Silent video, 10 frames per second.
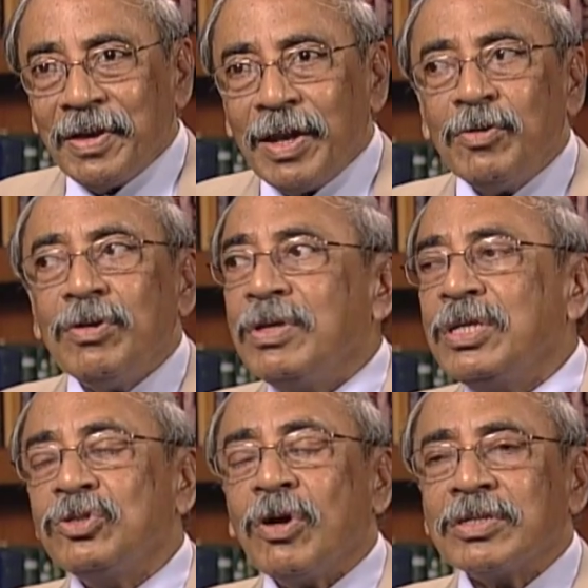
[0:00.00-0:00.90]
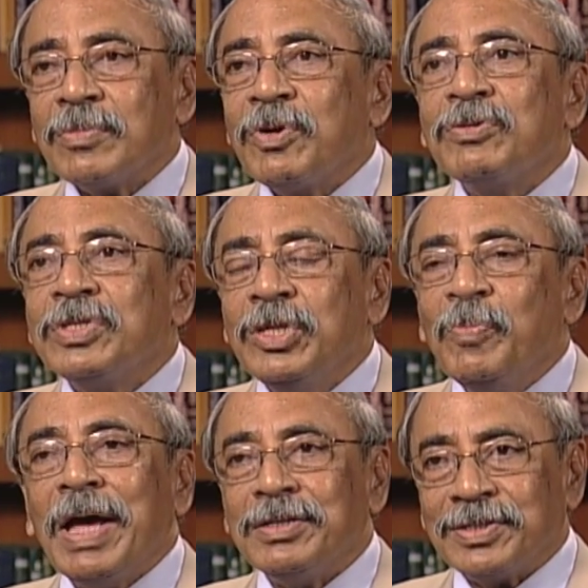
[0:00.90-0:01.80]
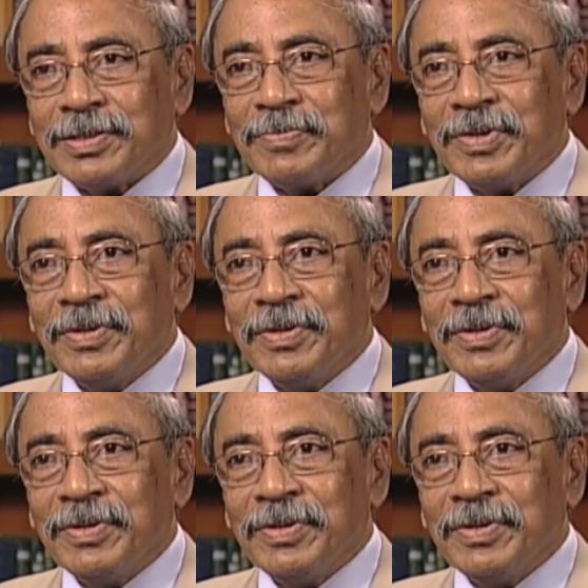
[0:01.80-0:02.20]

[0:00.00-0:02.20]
And uh, he talked about humanism.